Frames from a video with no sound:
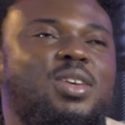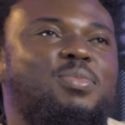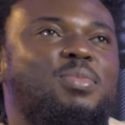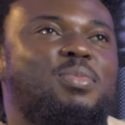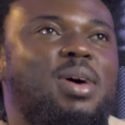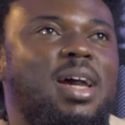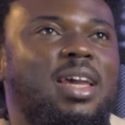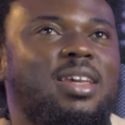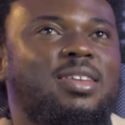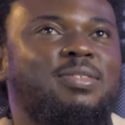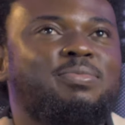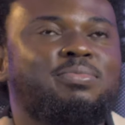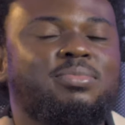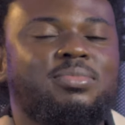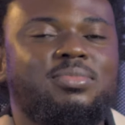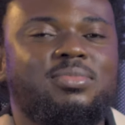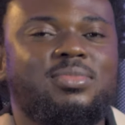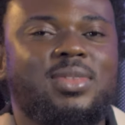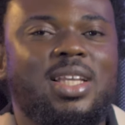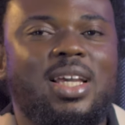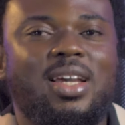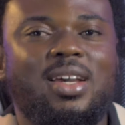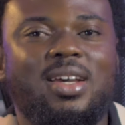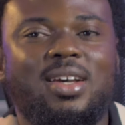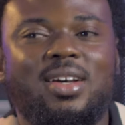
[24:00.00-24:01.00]
like say my
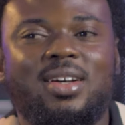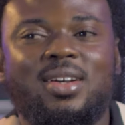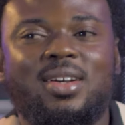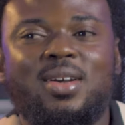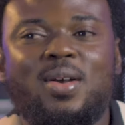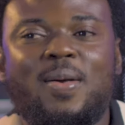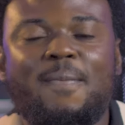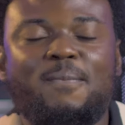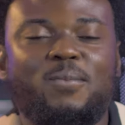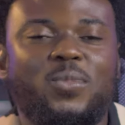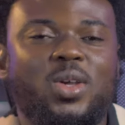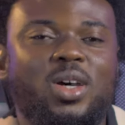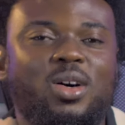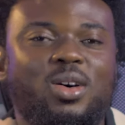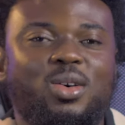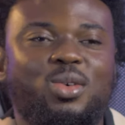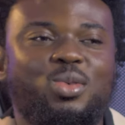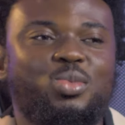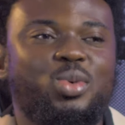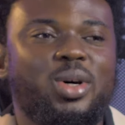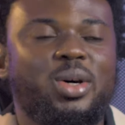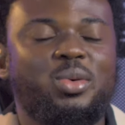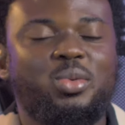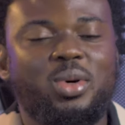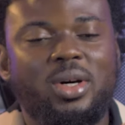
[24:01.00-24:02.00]
uh,
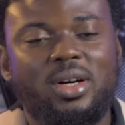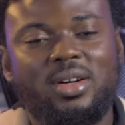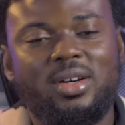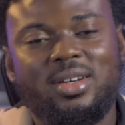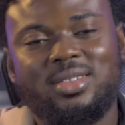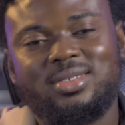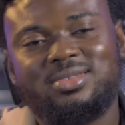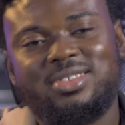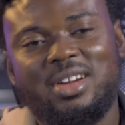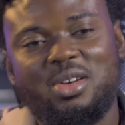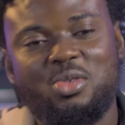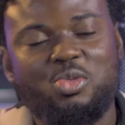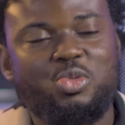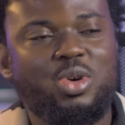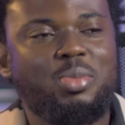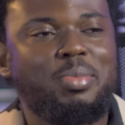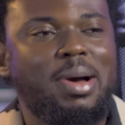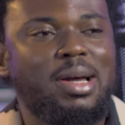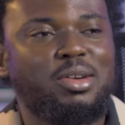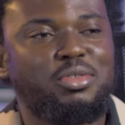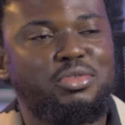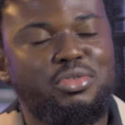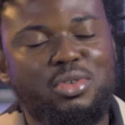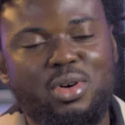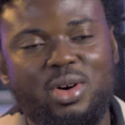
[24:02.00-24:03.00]
uh we're, we're trying to
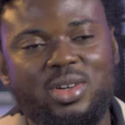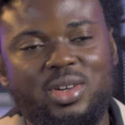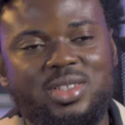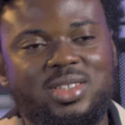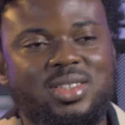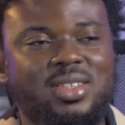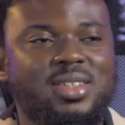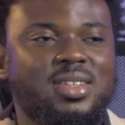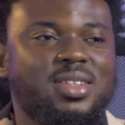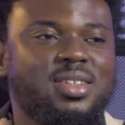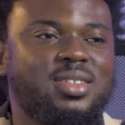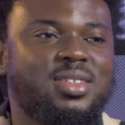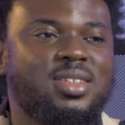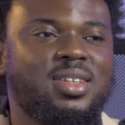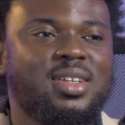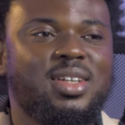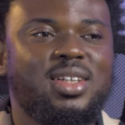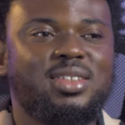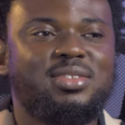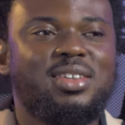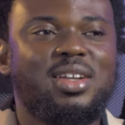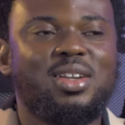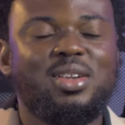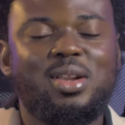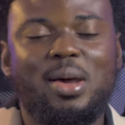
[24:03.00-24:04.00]
win my drugs this,
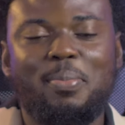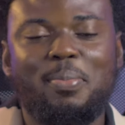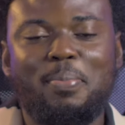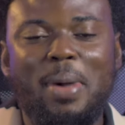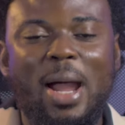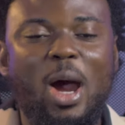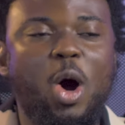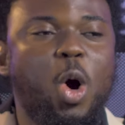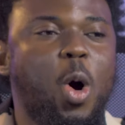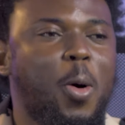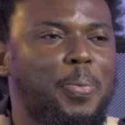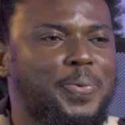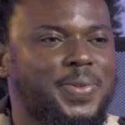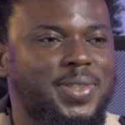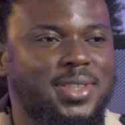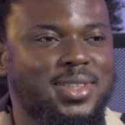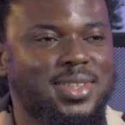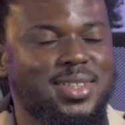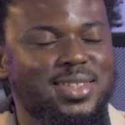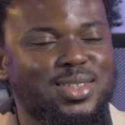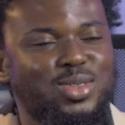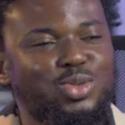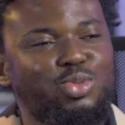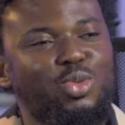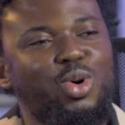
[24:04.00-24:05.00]
try to rap my
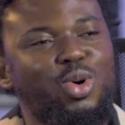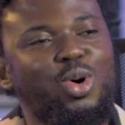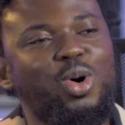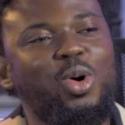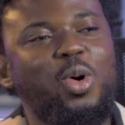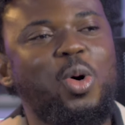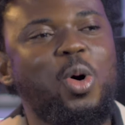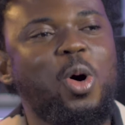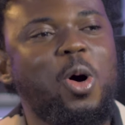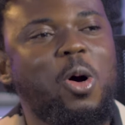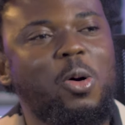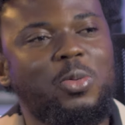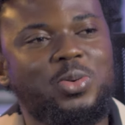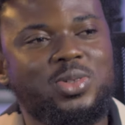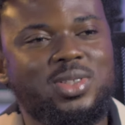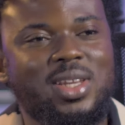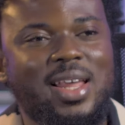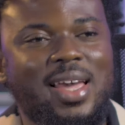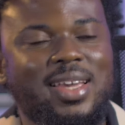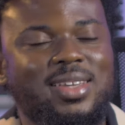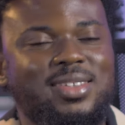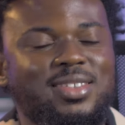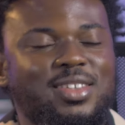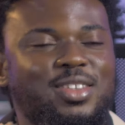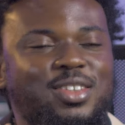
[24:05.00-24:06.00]
ops this, all
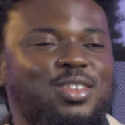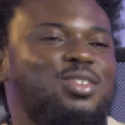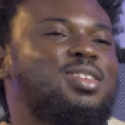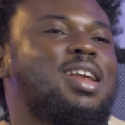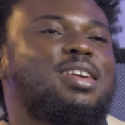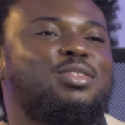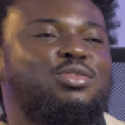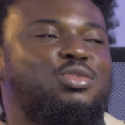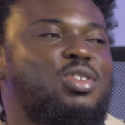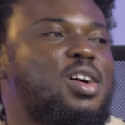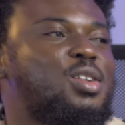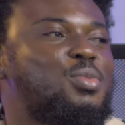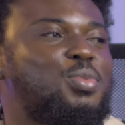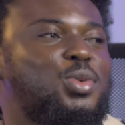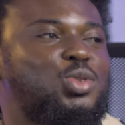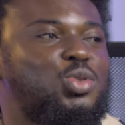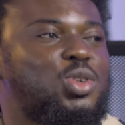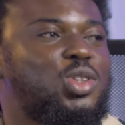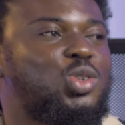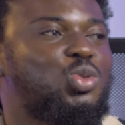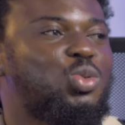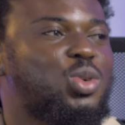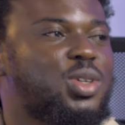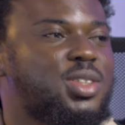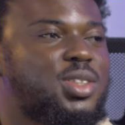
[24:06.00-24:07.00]
hops like it's like trying to
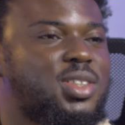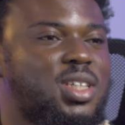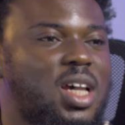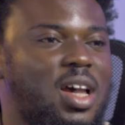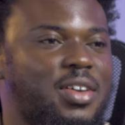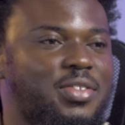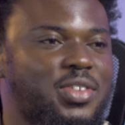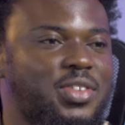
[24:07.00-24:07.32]
be twenty-one